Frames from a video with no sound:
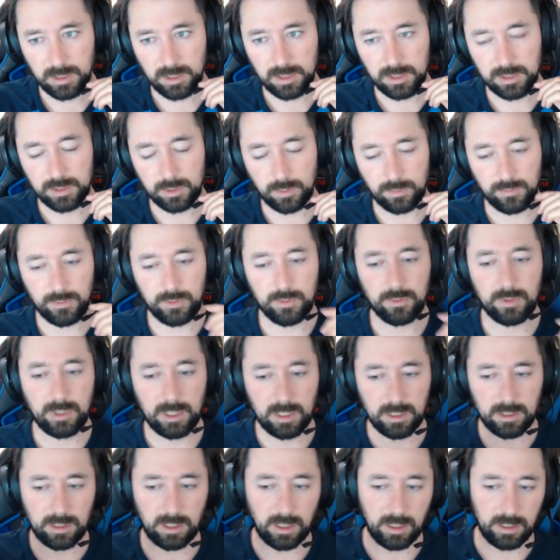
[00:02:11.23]
So if you
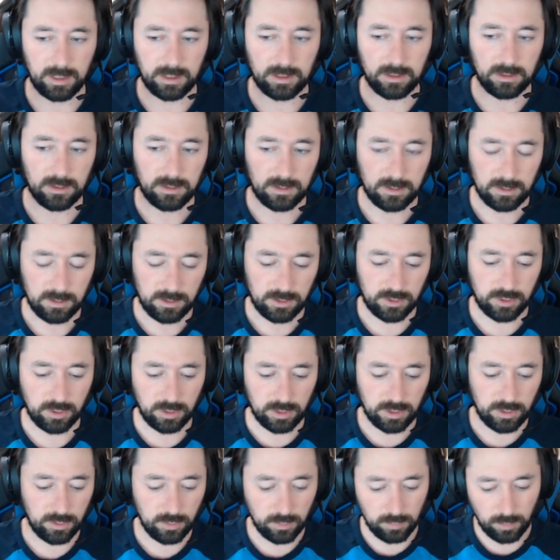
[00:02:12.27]
can like turn
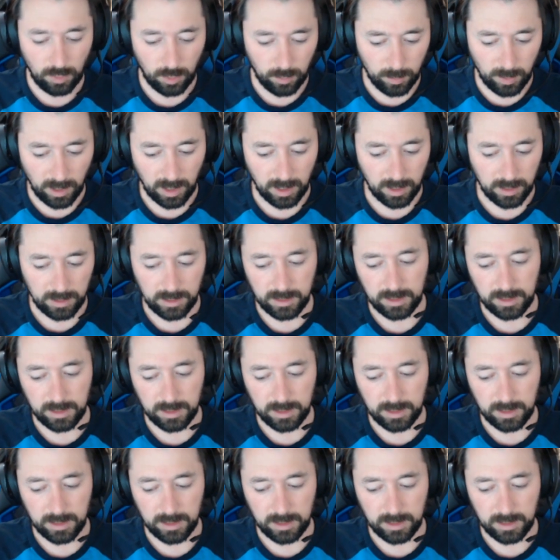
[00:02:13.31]
into a robot